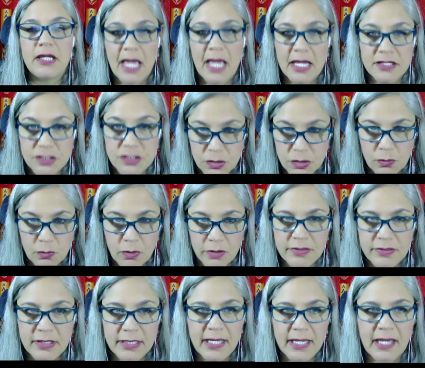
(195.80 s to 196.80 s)
as you are
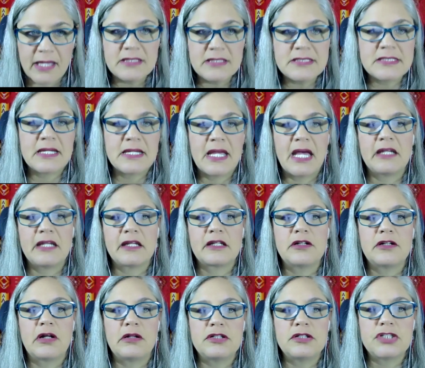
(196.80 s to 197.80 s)
the guest and
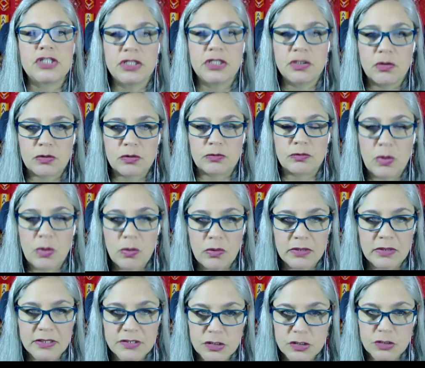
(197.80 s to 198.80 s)
acknowledging your
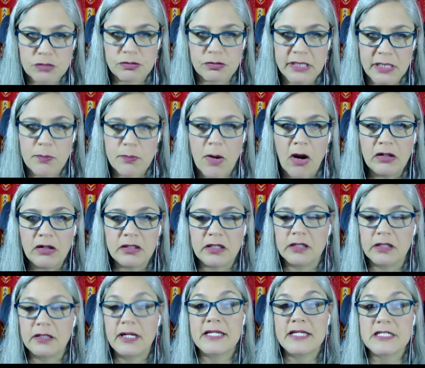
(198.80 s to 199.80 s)
role as a treaty
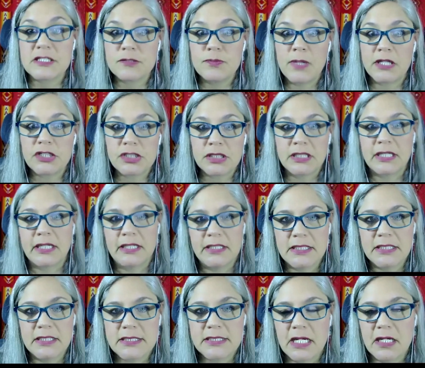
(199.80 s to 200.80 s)
partner, especially
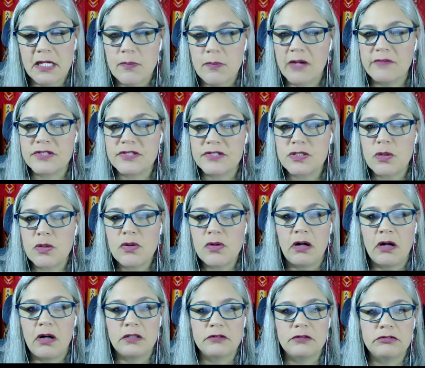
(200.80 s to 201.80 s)
in a time of
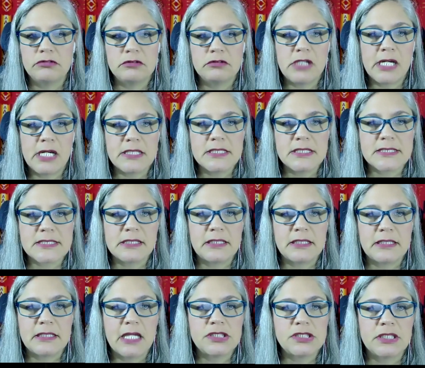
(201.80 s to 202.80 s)
so-called
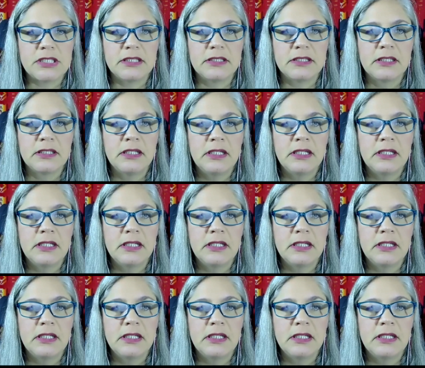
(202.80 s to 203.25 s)
reconciliation.